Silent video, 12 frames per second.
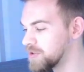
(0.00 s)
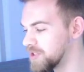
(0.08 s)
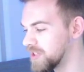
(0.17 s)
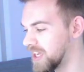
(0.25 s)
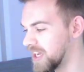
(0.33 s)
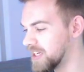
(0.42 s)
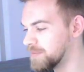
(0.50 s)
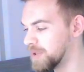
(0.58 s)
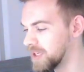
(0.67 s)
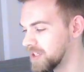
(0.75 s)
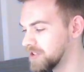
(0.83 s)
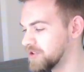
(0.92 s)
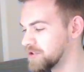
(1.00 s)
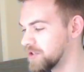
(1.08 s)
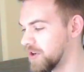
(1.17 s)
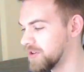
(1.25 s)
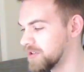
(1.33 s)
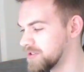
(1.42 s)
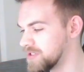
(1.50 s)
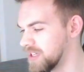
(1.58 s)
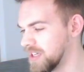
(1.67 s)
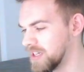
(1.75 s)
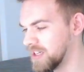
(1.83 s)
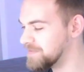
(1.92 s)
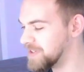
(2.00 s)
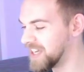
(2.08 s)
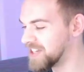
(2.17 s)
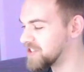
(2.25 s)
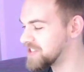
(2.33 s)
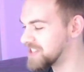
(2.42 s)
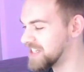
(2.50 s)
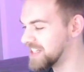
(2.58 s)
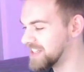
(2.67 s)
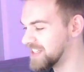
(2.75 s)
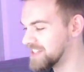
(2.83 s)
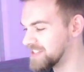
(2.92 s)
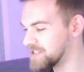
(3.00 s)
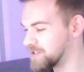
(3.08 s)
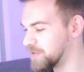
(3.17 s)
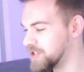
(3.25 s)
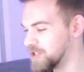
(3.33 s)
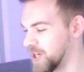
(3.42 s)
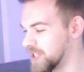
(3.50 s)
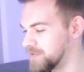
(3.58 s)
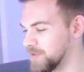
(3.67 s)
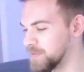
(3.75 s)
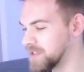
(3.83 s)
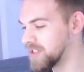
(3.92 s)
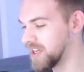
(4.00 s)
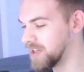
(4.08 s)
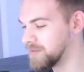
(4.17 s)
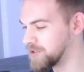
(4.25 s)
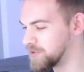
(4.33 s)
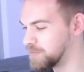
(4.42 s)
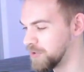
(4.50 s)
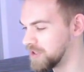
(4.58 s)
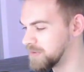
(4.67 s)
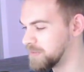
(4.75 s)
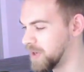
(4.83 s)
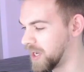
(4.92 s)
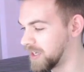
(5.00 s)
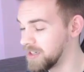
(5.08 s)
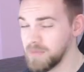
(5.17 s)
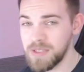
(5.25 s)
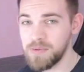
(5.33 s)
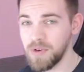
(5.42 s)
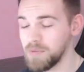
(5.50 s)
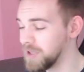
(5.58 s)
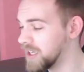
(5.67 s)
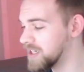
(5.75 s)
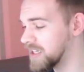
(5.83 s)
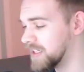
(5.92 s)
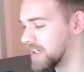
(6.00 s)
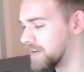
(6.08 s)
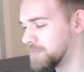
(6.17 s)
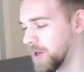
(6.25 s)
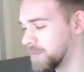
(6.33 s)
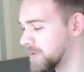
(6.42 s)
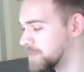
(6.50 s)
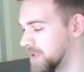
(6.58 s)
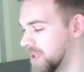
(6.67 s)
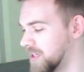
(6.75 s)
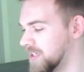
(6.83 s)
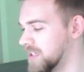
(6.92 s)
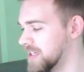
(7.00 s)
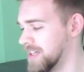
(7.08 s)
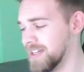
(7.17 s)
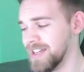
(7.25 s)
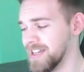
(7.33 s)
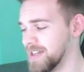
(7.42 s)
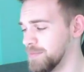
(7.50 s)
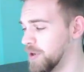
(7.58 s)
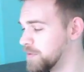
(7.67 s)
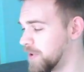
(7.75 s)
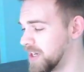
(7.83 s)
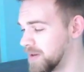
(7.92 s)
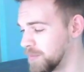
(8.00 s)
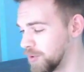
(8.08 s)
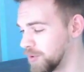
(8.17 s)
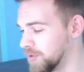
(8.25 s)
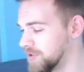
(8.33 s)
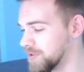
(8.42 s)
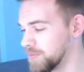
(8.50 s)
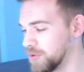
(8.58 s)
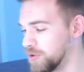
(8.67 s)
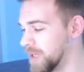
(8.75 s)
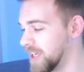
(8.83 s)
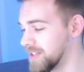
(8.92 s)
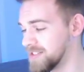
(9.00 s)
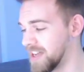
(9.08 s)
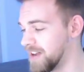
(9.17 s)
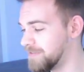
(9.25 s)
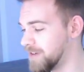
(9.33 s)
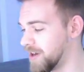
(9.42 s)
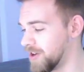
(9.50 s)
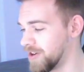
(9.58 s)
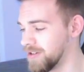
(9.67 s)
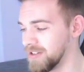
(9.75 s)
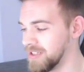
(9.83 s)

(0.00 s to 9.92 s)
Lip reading: to the game, picking your starters. But yeah, just seeing these screenshots from this game just brings me back and it makes me want to play it again. I've probably played Pokemon Emerald, Ruby, and Sapphire,